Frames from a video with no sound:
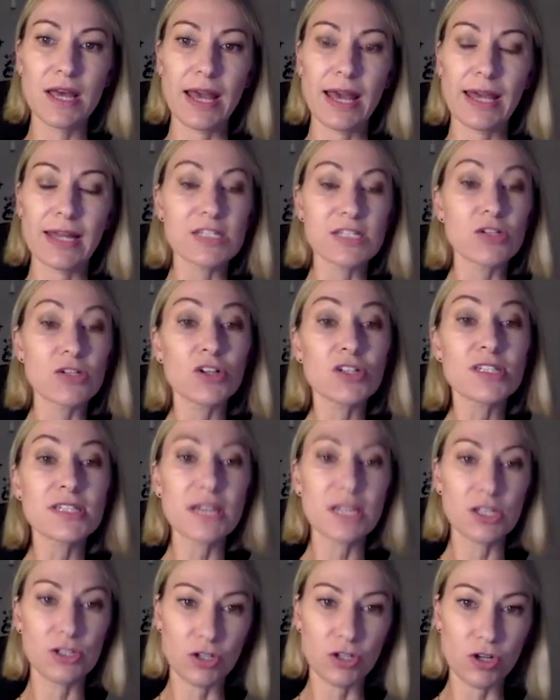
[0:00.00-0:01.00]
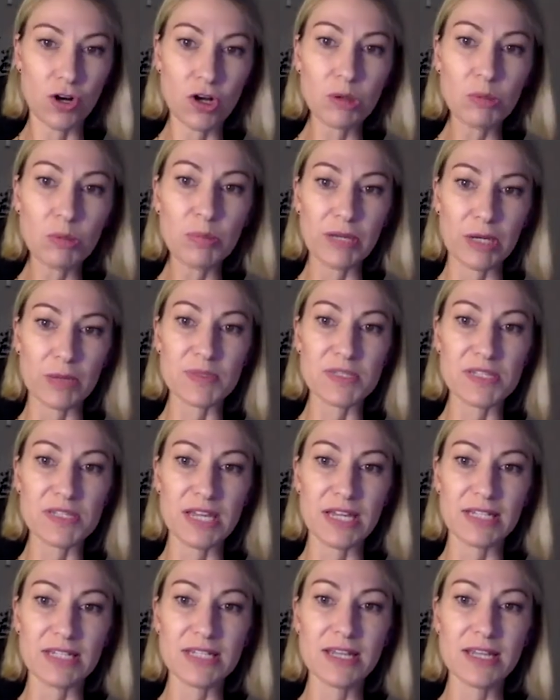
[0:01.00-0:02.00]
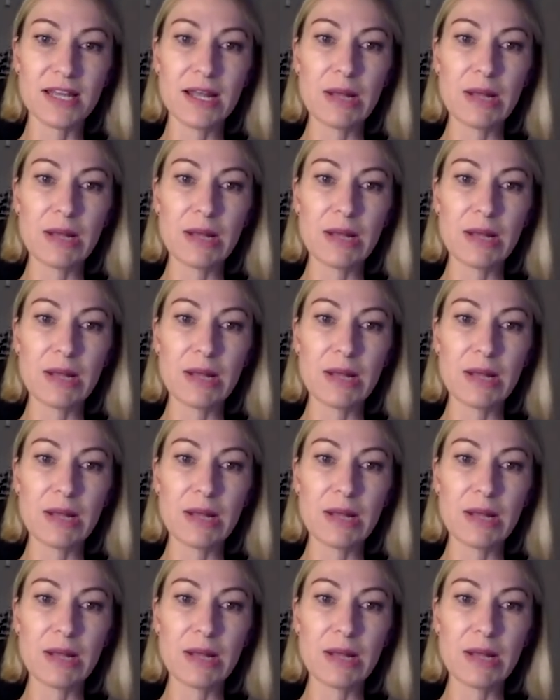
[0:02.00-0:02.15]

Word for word: And it's not to say you can't be upset,